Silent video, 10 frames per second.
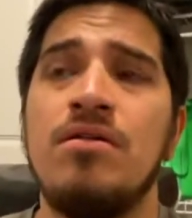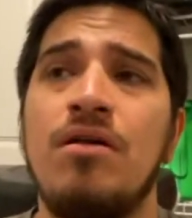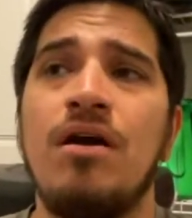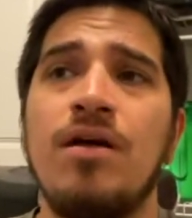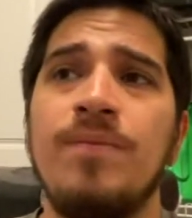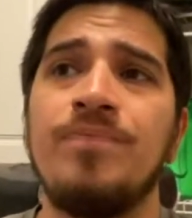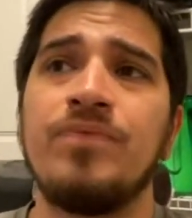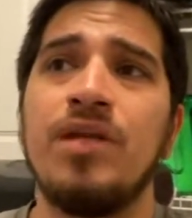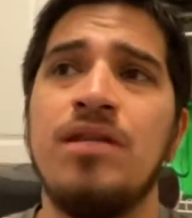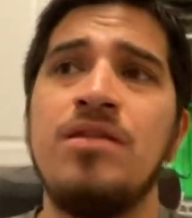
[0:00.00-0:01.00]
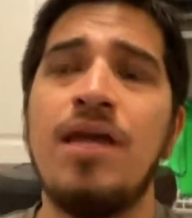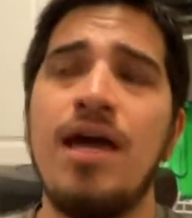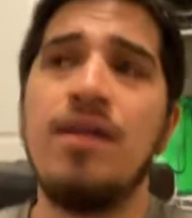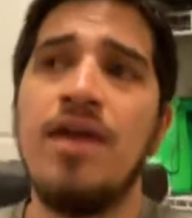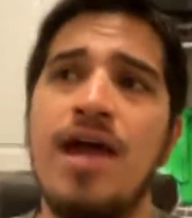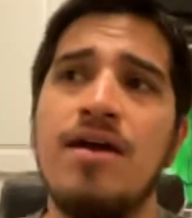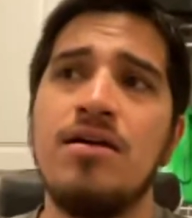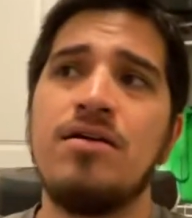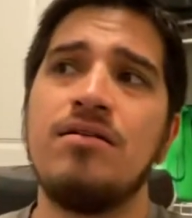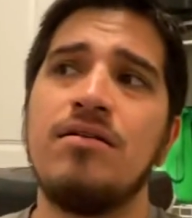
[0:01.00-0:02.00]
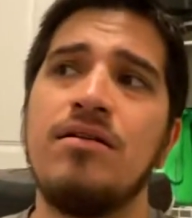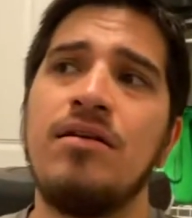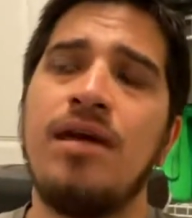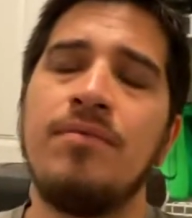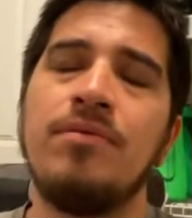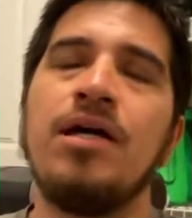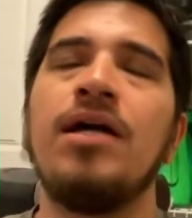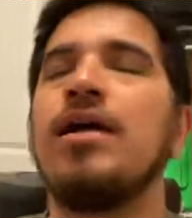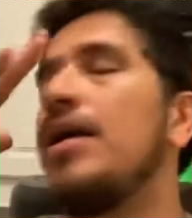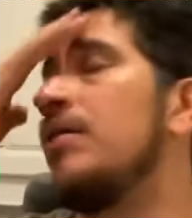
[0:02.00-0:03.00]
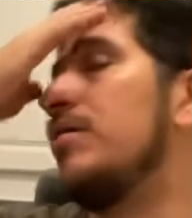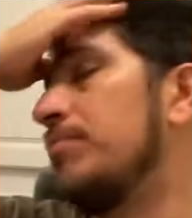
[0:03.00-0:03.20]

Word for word: um, I think that that that uh, I don't know.